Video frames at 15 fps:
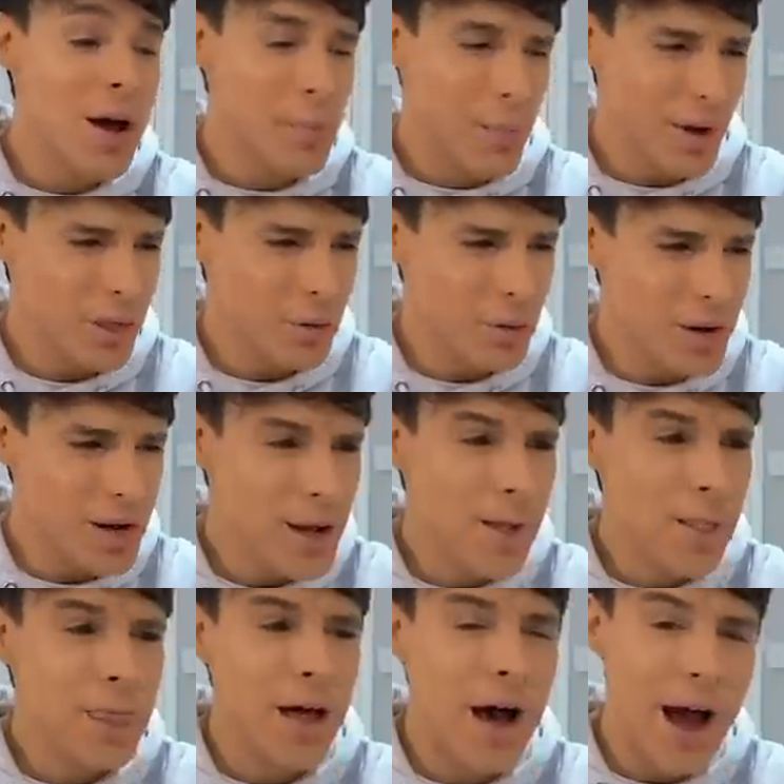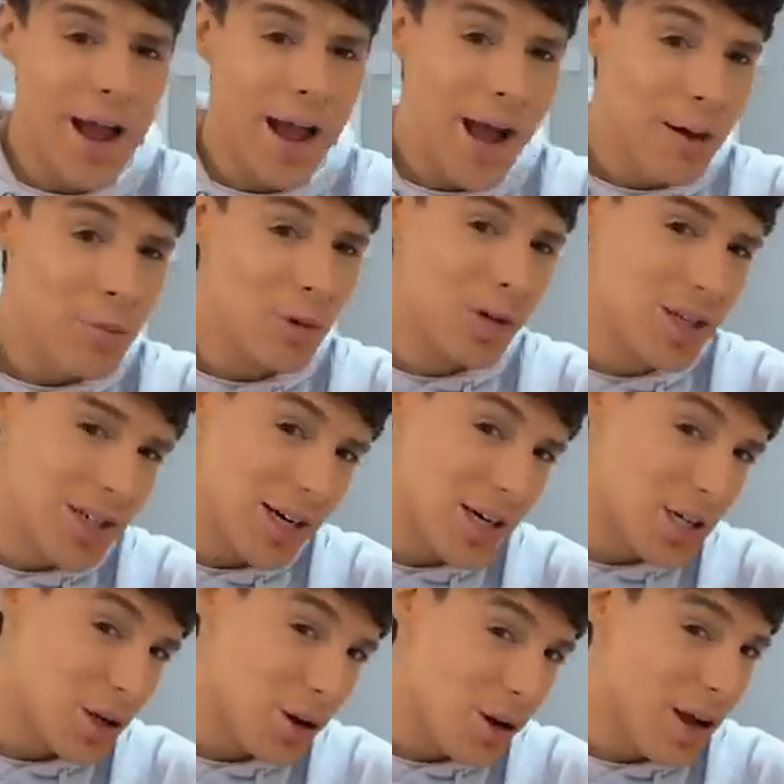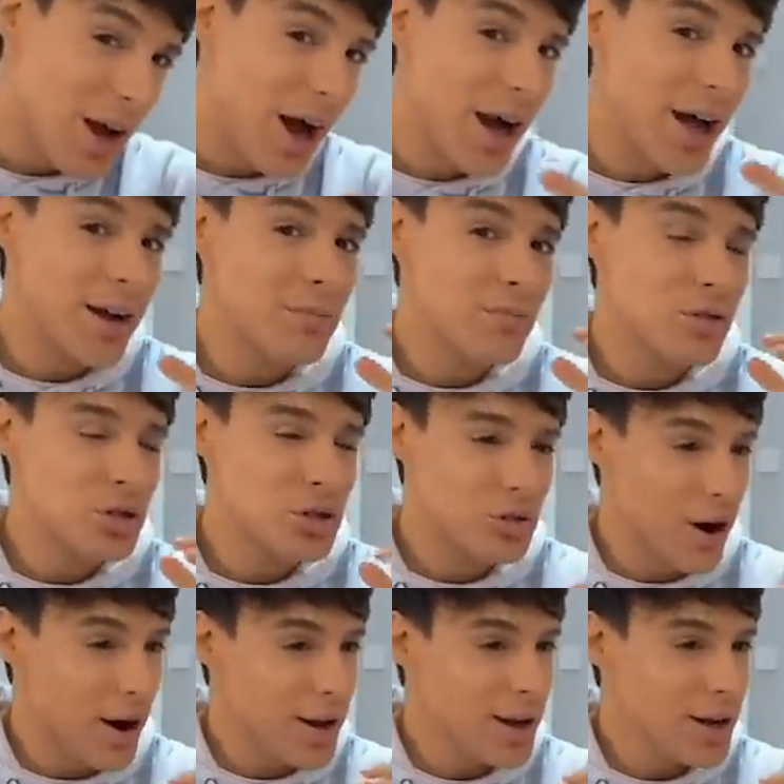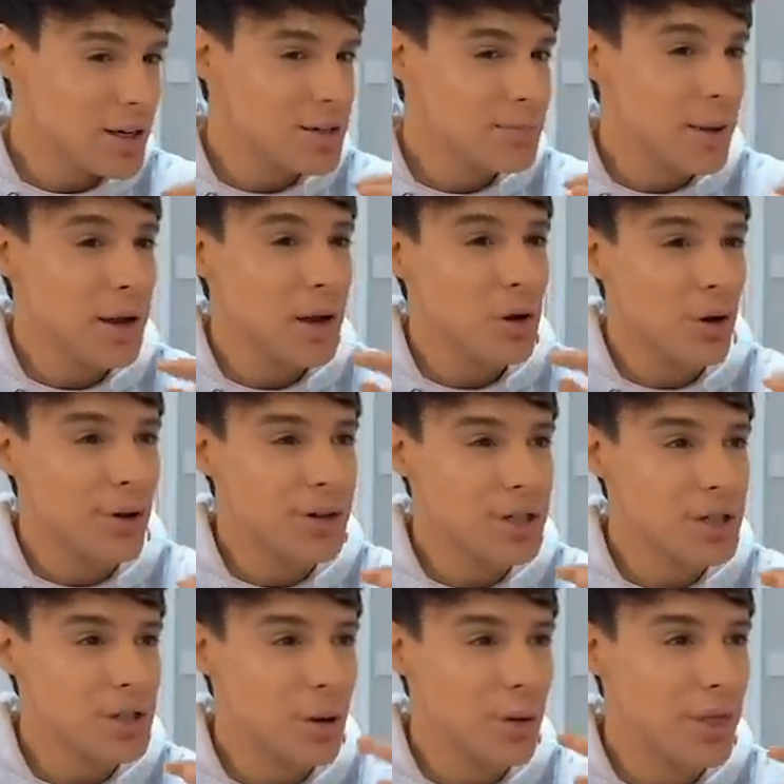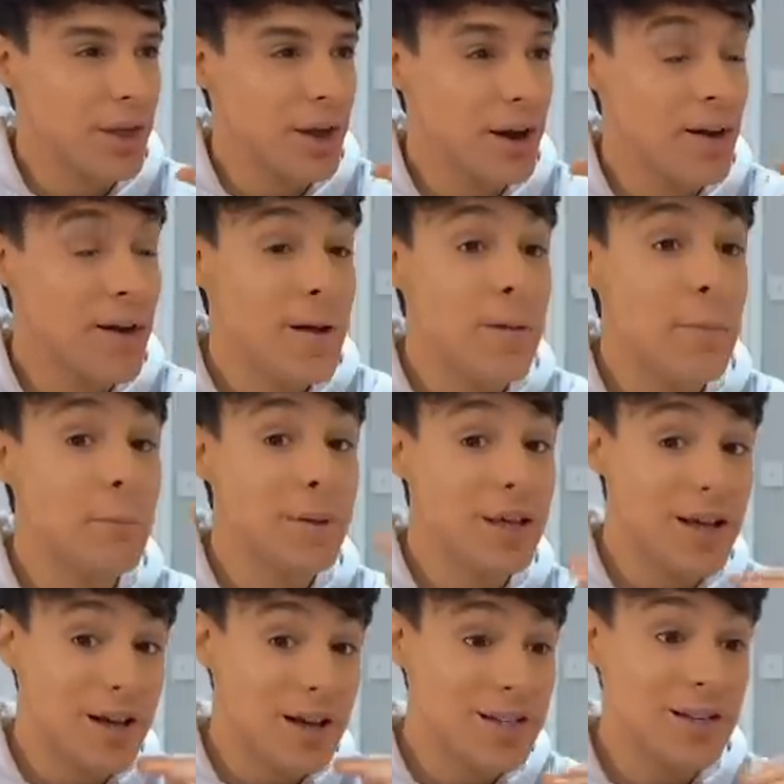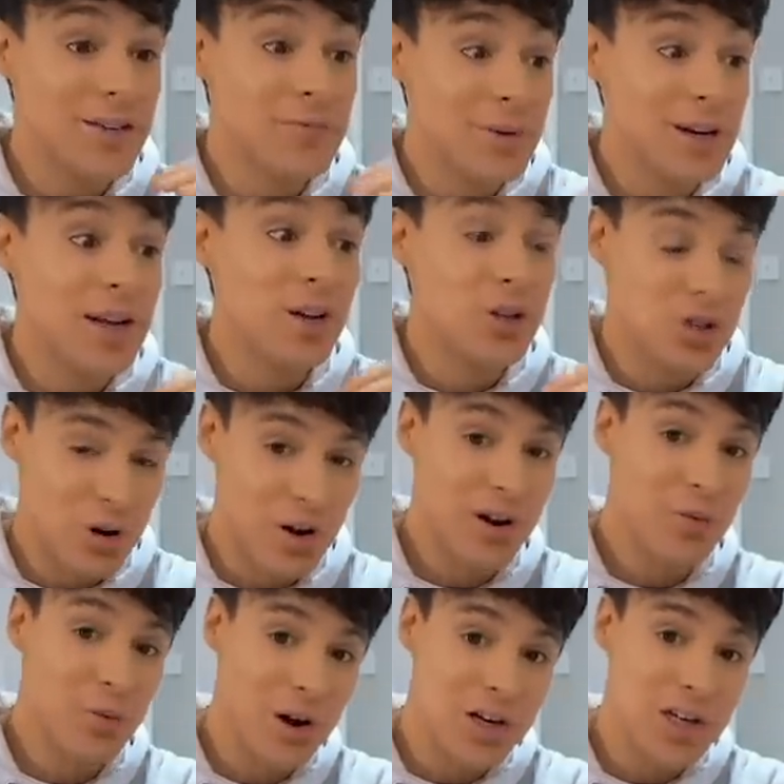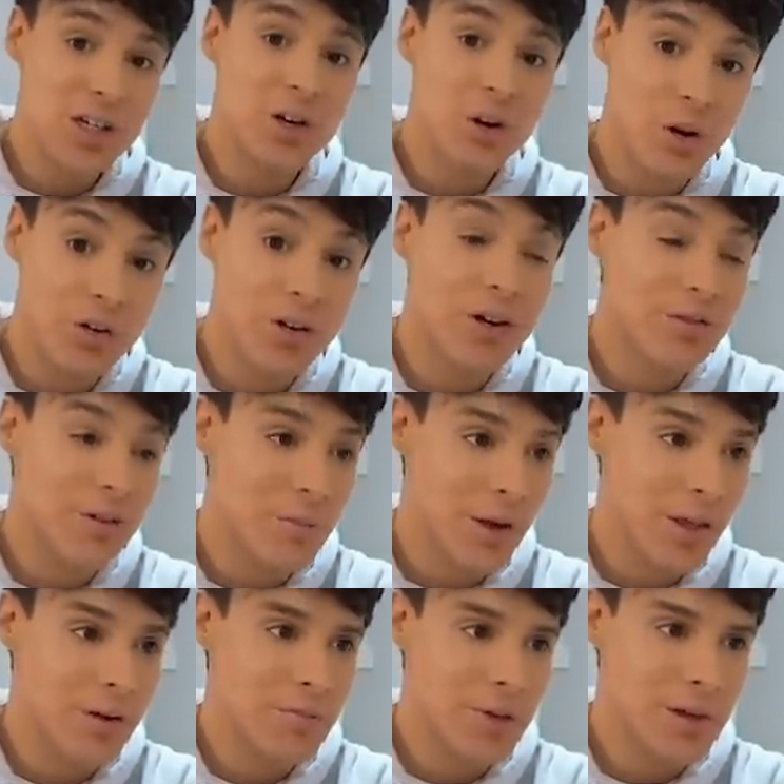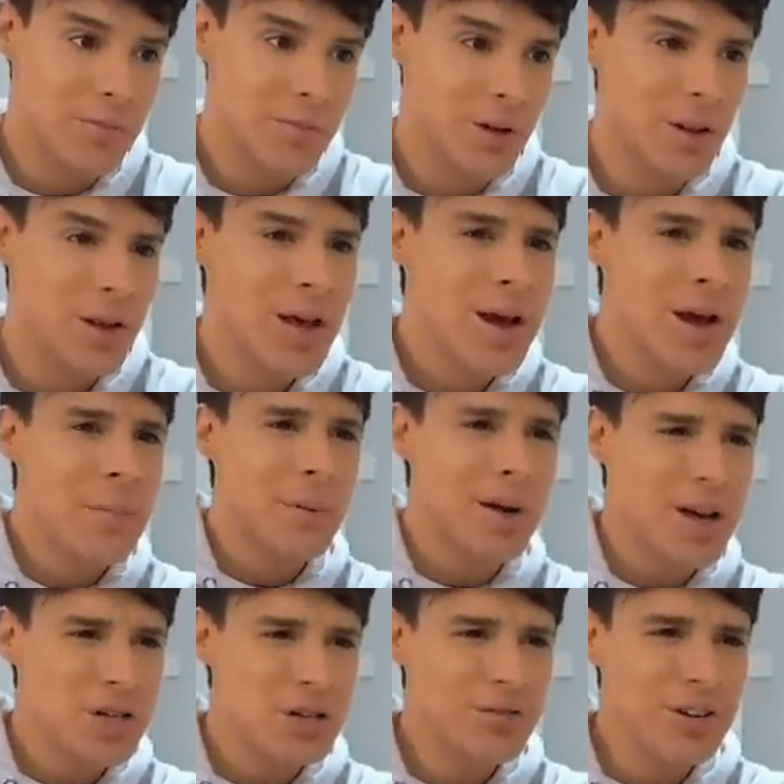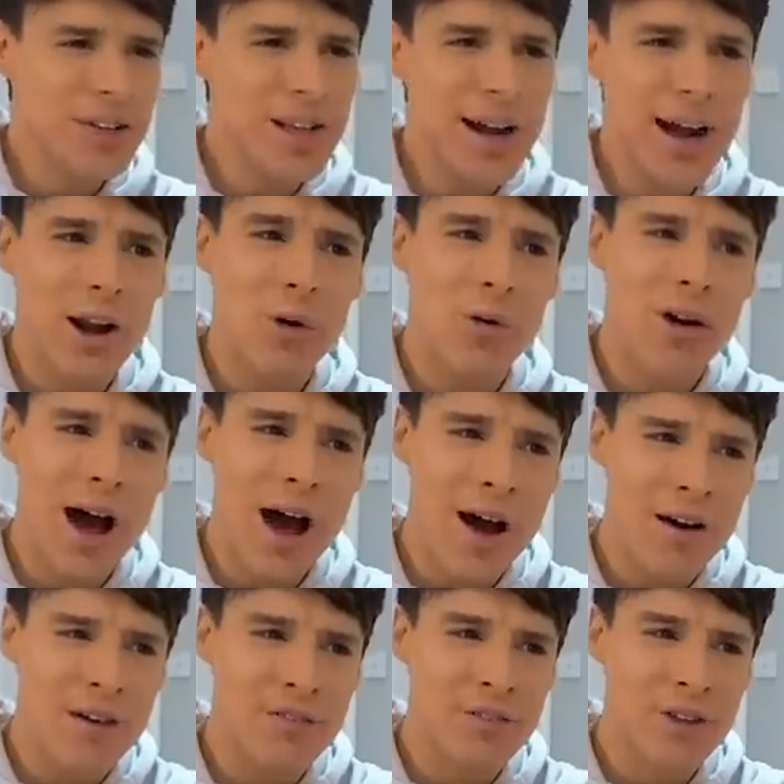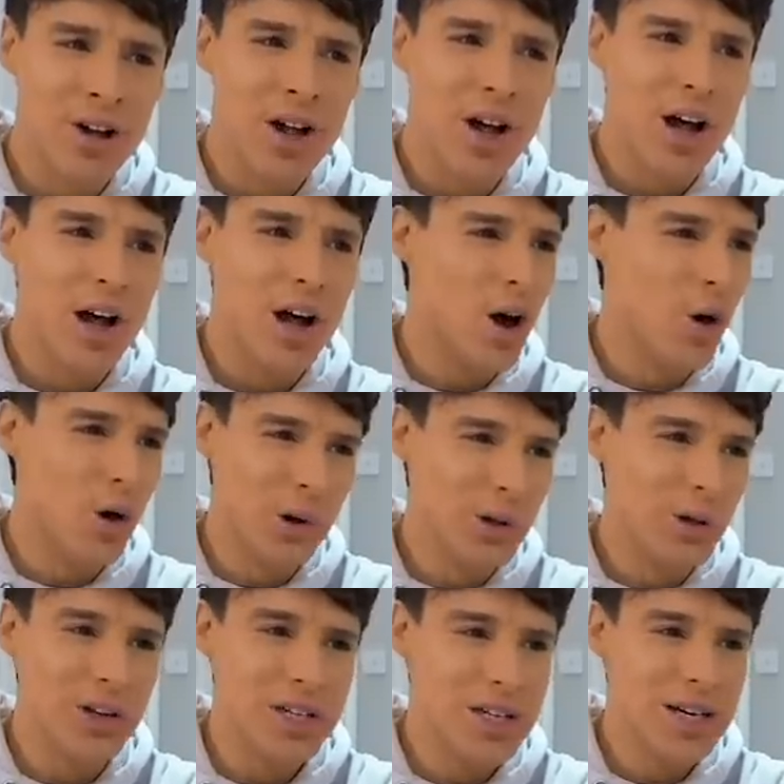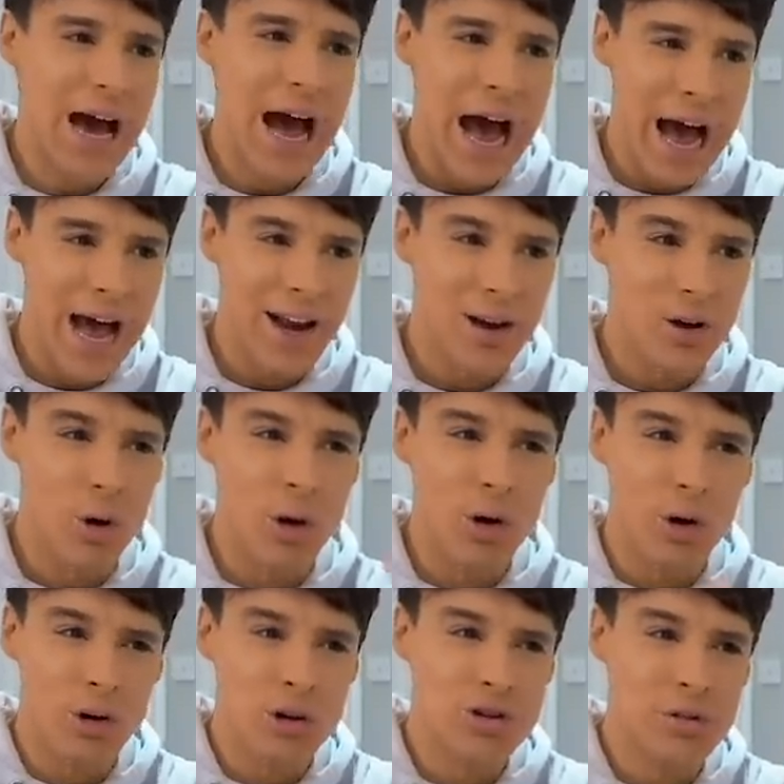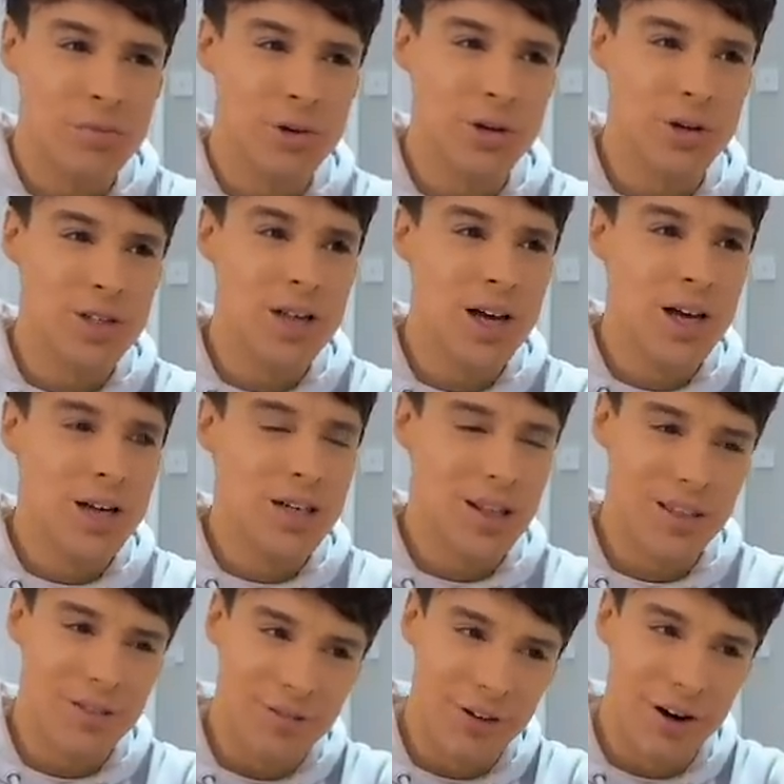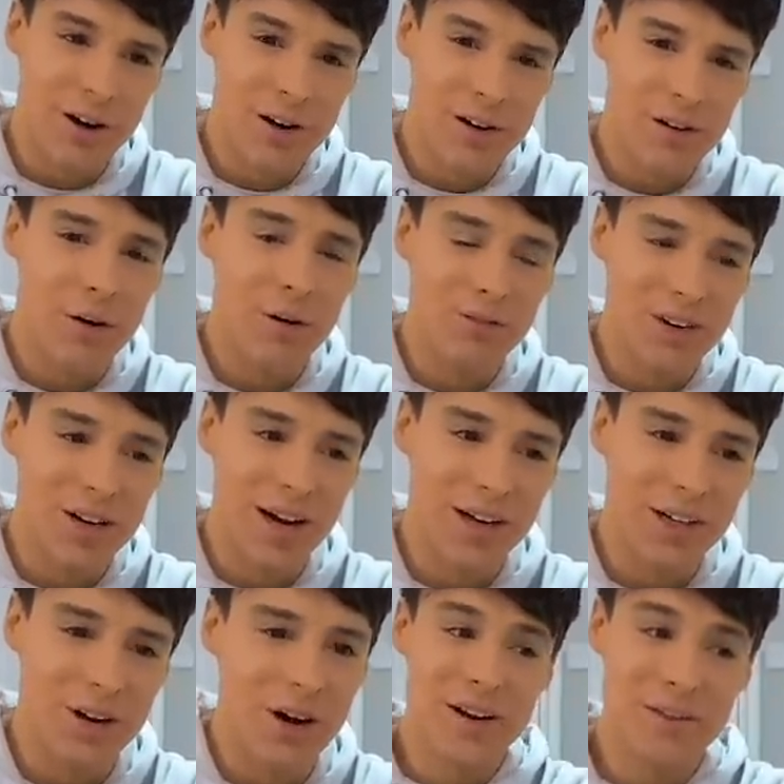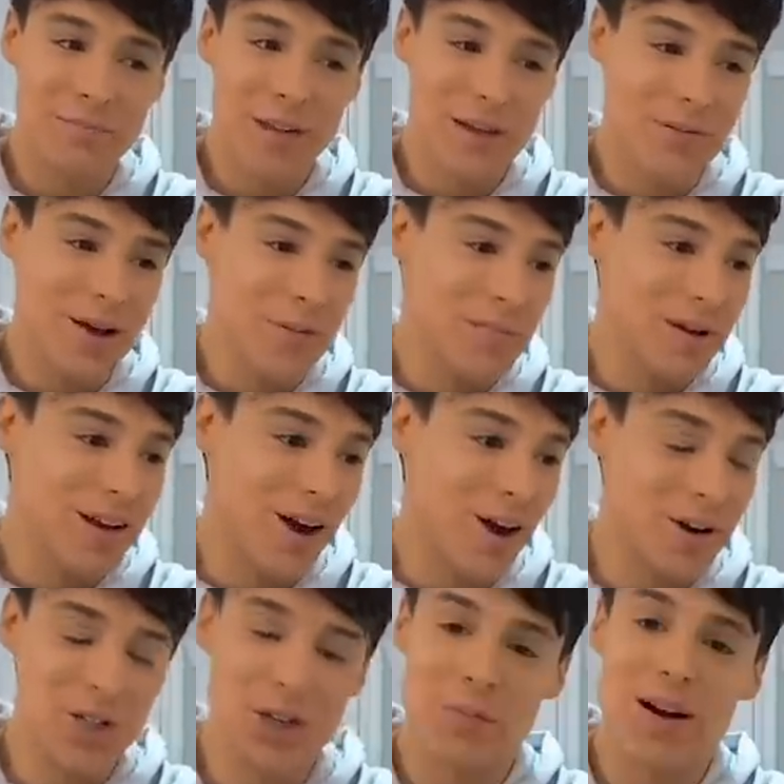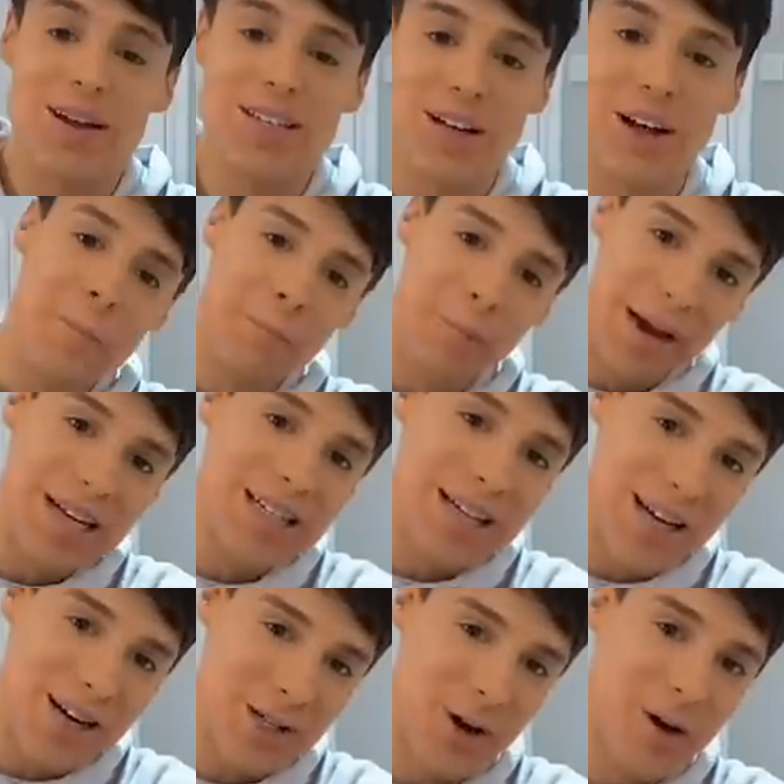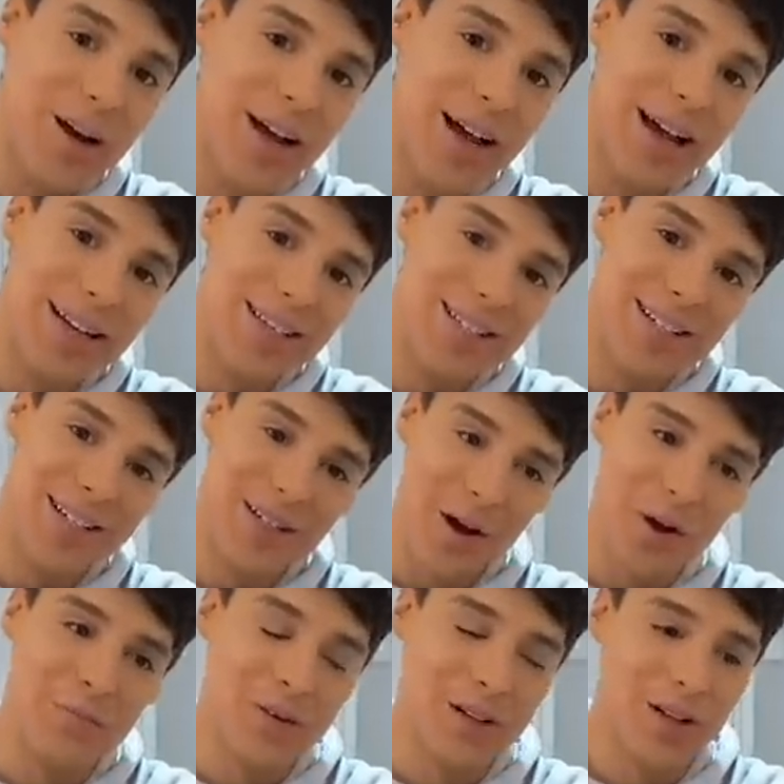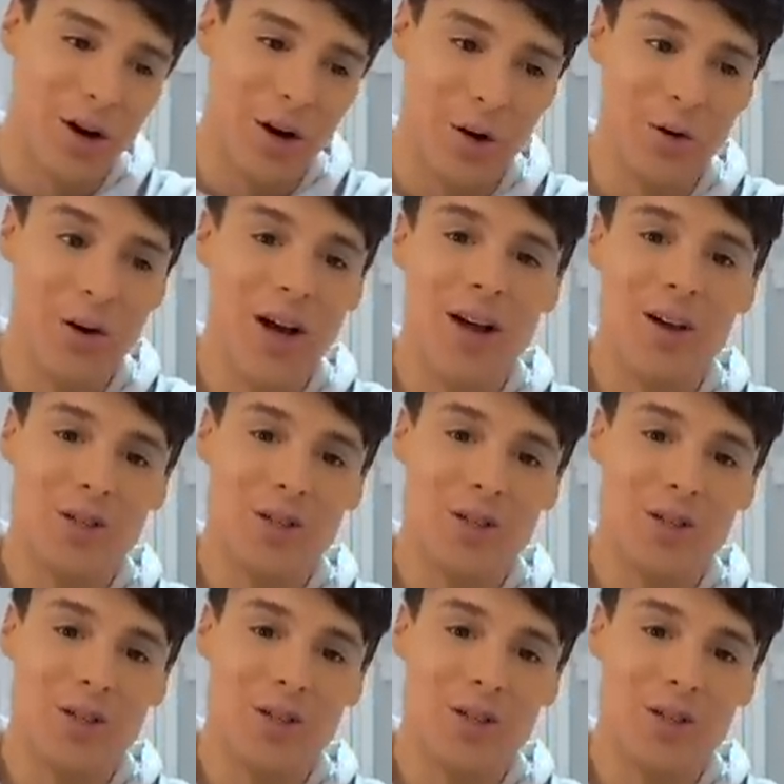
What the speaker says: By the way, I am on TikTok. I am trying to make content on there because I've been enjoying watching content from other people, but I do feel like I don't have a whole lot to add or contribute to the fun of TikTok. Maybe I'm being harsher myself. My TikTok is down below.